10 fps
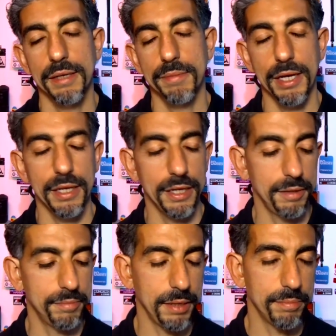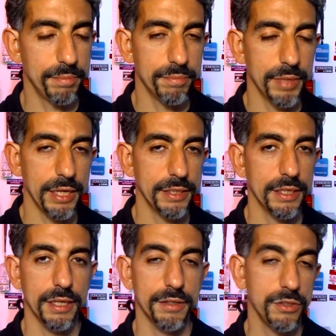My and
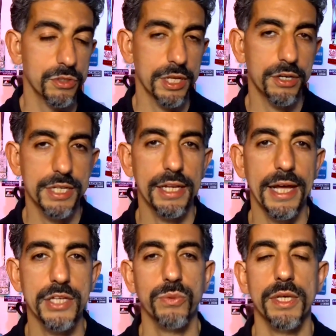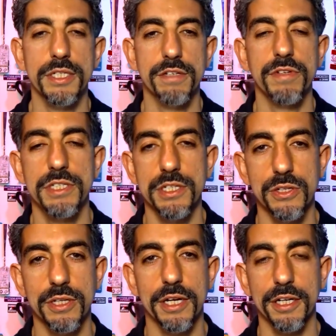the newsletters out last week is at
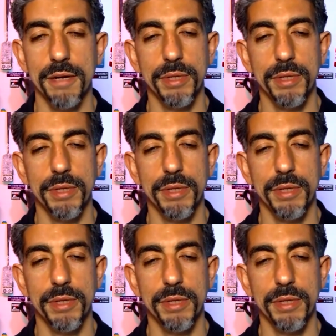vciso.com.